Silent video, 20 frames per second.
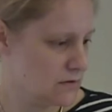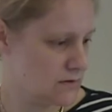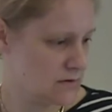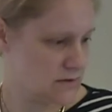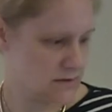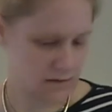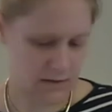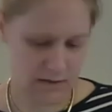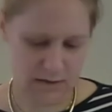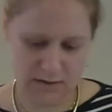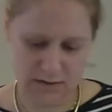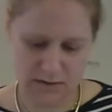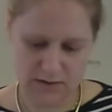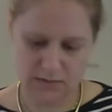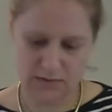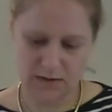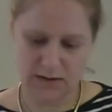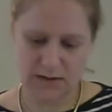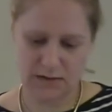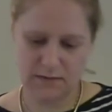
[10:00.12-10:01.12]
side so
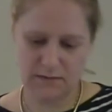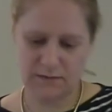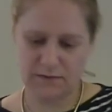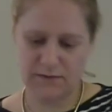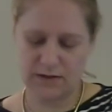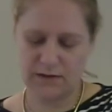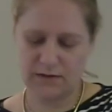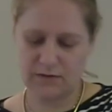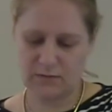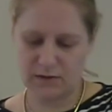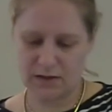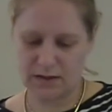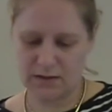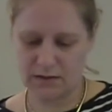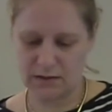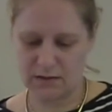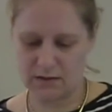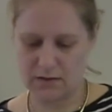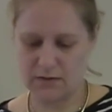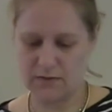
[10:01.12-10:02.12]
I can find the right
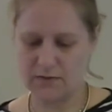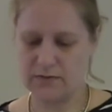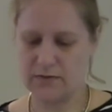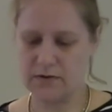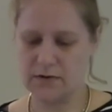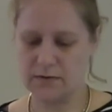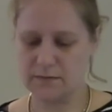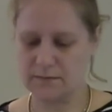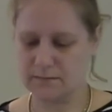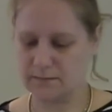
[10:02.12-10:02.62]
color for it.